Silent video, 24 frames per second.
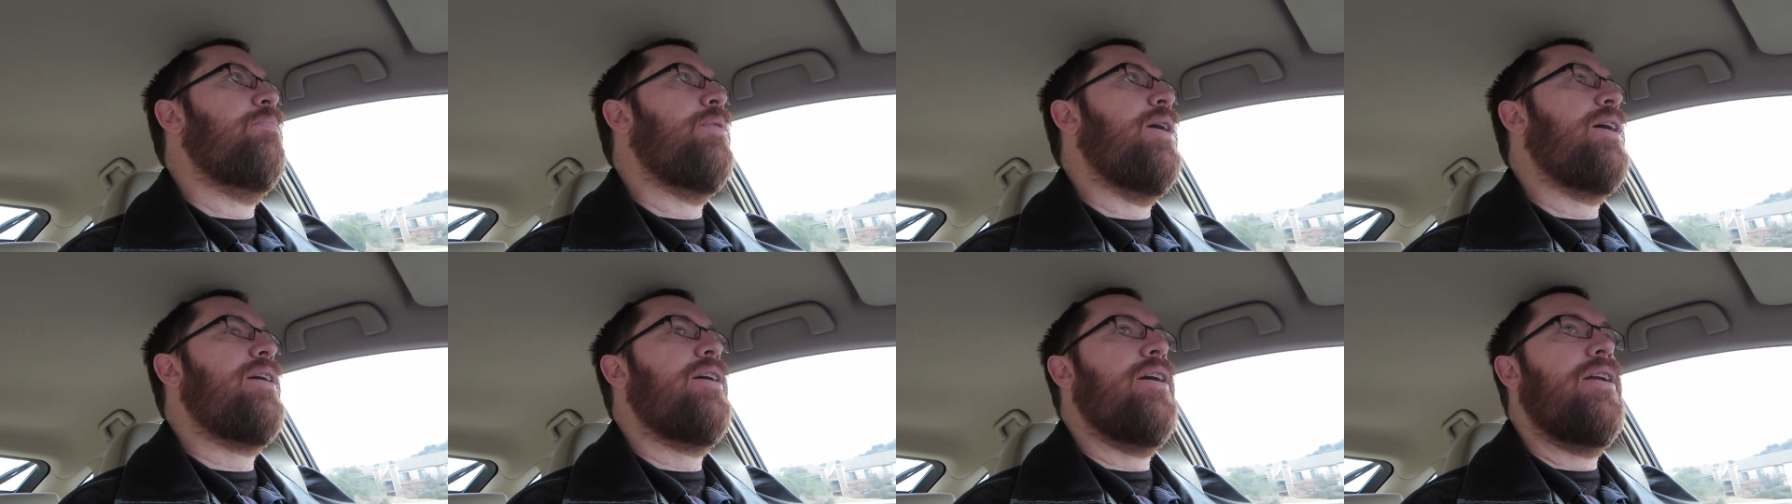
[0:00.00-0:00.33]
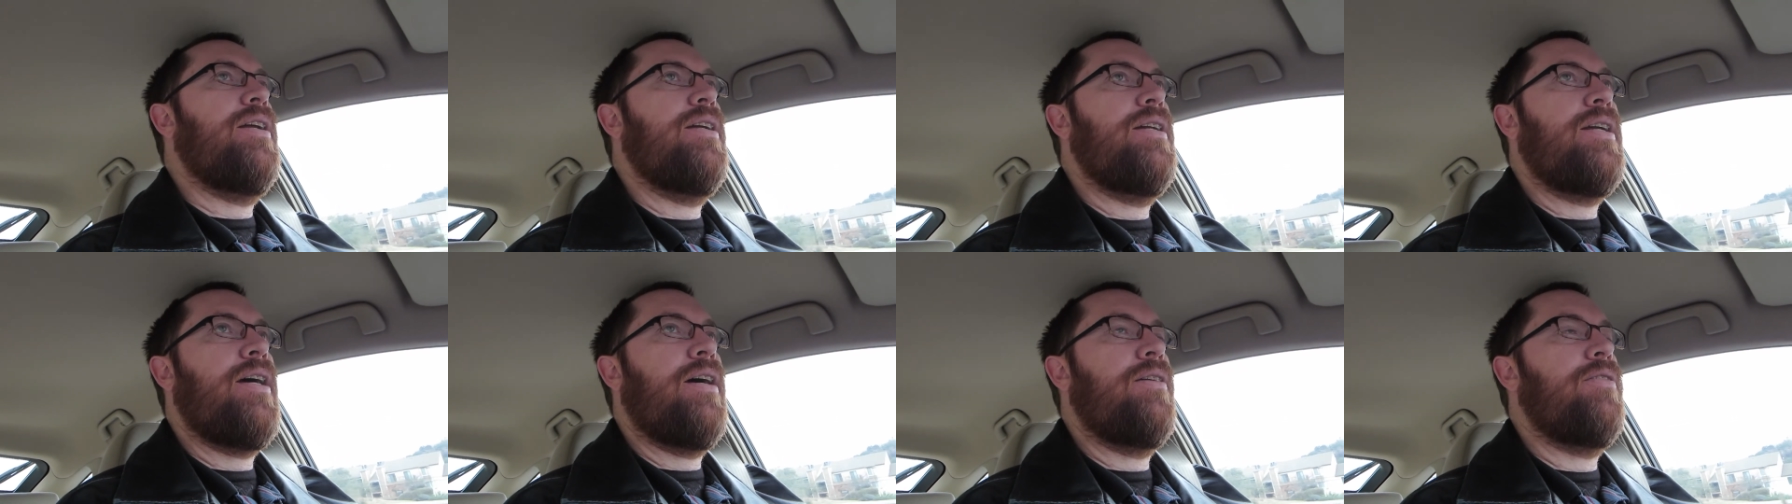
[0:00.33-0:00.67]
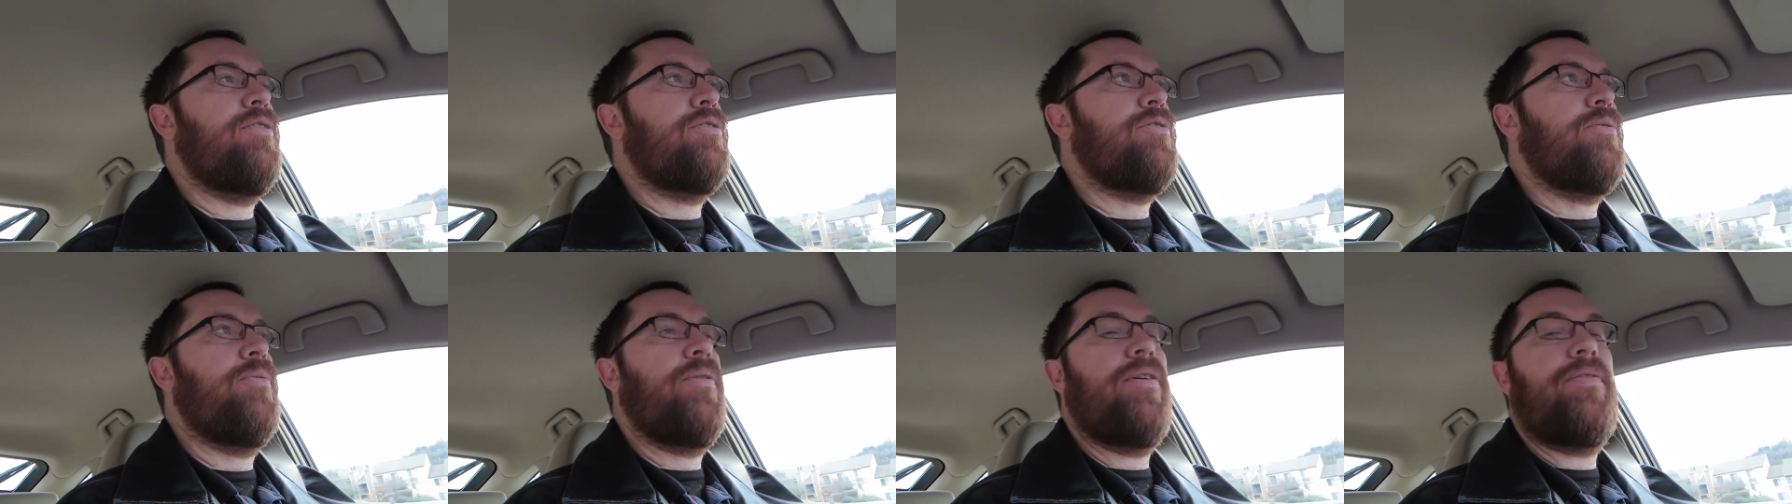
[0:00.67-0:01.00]
breaking it down
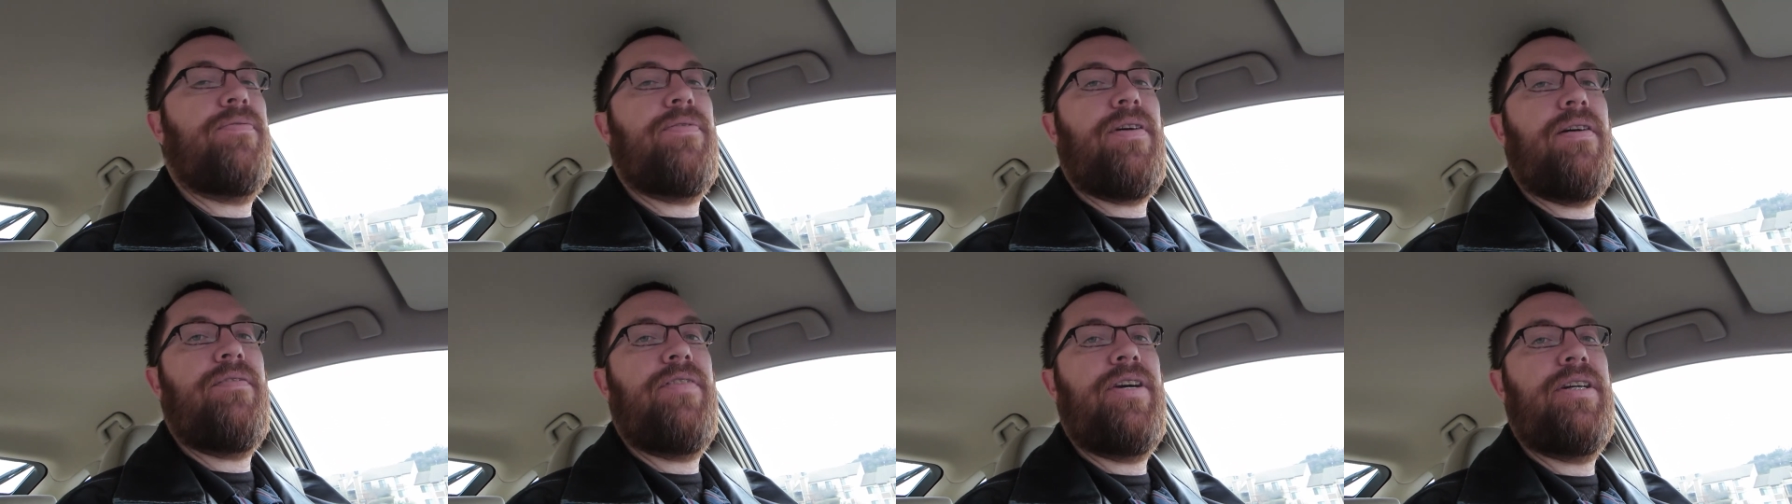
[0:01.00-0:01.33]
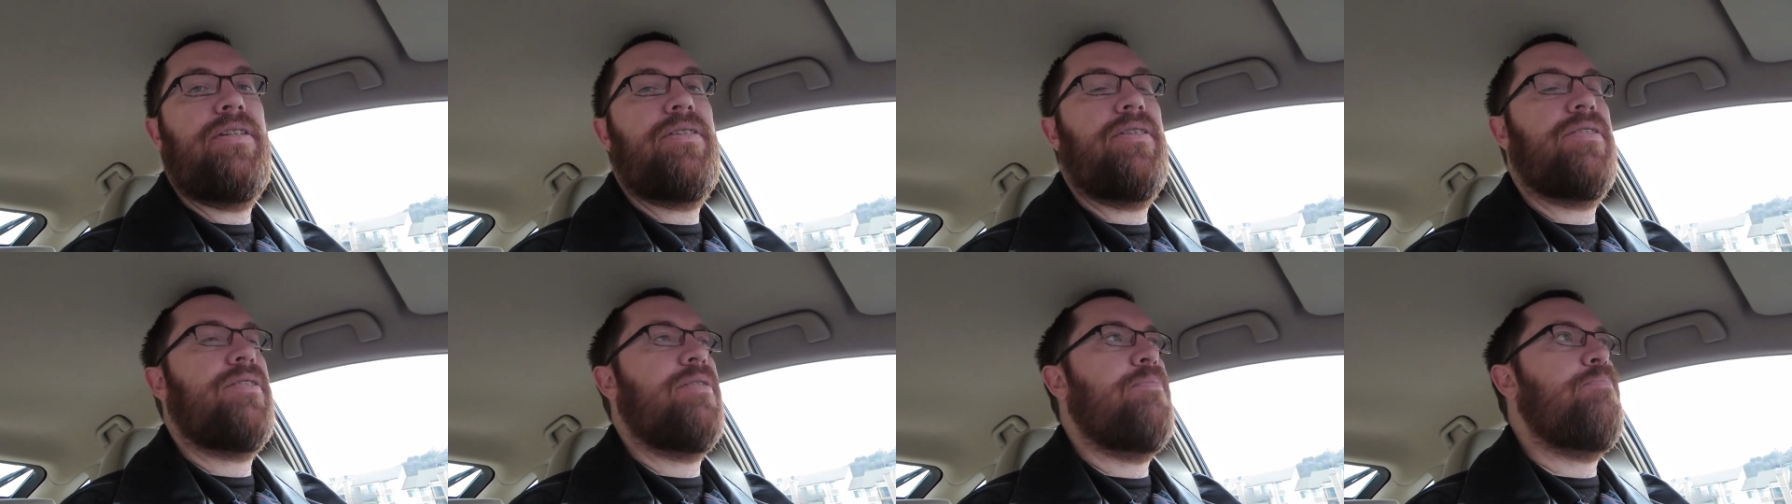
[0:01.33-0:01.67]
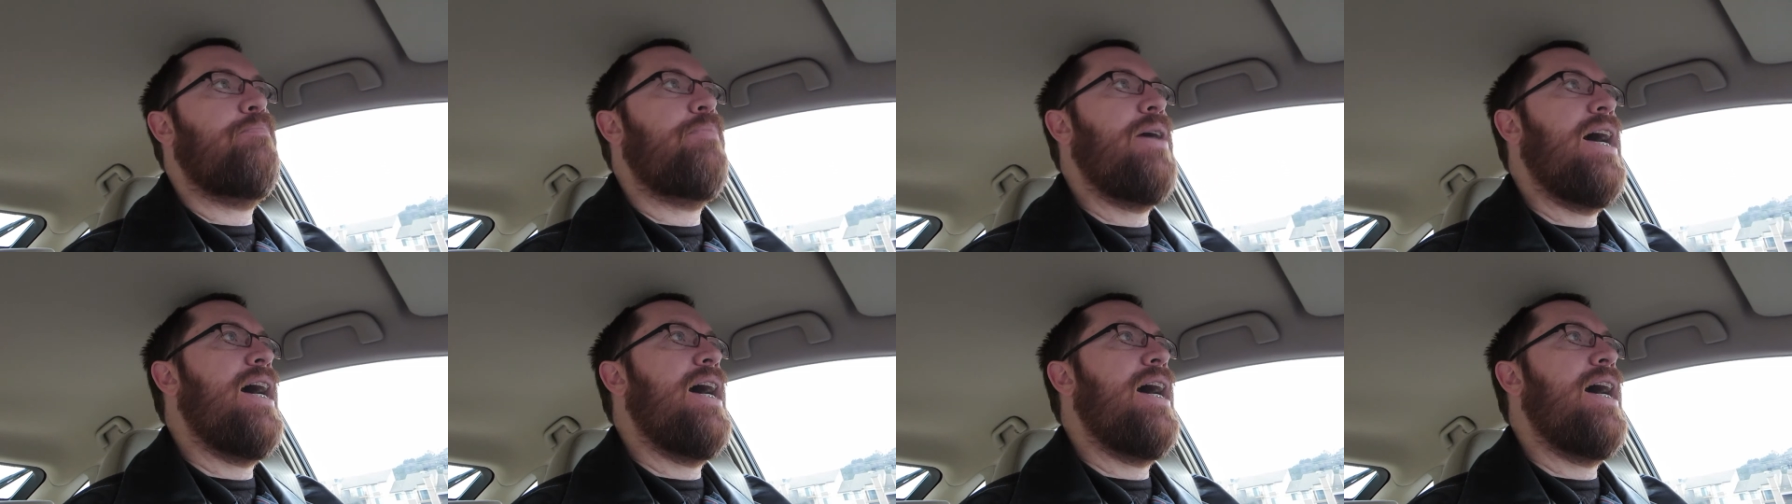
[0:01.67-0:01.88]
to 25 each isn't